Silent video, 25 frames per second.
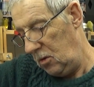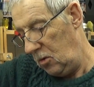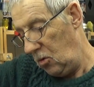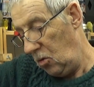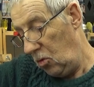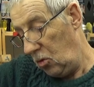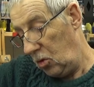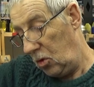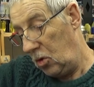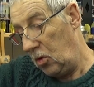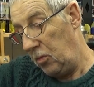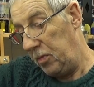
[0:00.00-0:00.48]

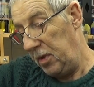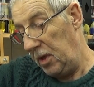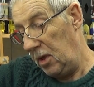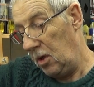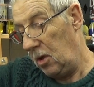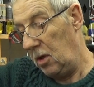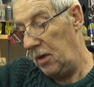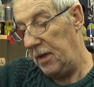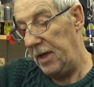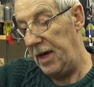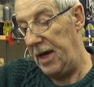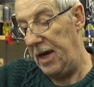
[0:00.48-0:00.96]
Or it could be
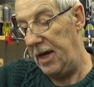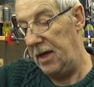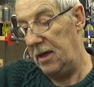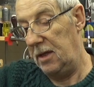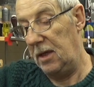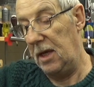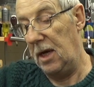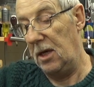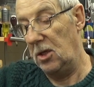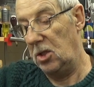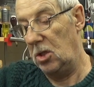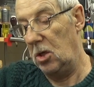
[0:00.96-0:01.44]
like that.
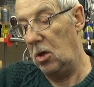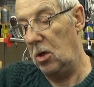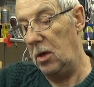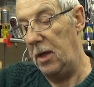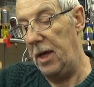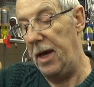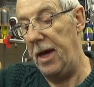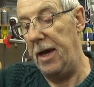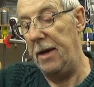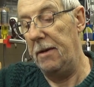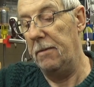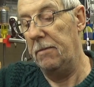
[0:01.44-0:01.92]
No, it's like
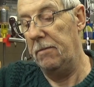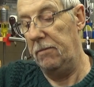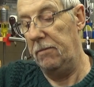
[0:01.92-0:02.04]
that.